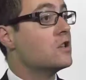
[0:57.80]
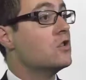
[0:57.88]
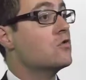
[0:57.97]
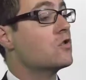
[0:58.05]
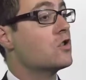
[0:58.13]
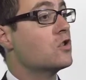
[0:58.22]

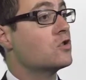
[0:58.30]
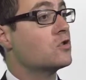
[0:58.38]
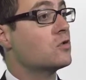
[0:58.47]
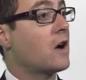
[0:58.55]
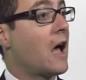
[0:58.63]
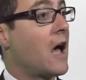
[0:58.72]
you could
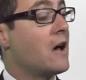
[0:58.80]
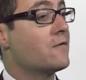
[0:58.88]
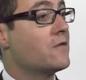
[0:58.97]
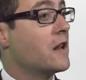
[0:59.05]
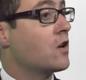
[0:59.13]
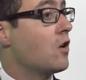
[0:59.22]
have
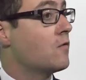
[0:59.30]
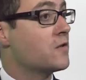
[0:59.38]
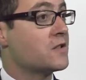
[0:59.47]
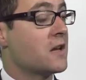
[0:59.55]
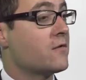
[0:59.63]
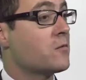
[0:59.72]
video
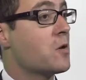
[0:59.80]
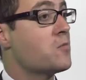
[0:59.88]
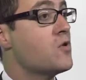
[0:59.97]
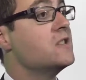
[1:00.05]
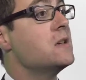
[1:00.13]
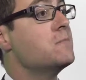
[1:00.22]
conferencing from a
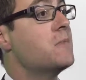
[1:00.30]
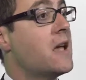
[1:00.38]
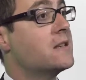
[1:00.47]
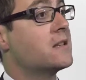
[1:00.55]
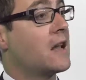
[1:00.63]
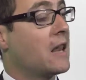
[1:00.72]
pretty
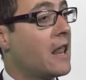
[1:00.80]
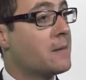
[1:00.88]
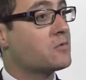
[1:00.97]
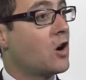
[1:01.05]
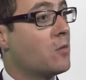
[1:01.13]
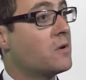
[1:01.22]
basic
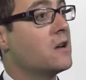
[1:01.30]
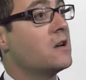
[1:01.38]
laptop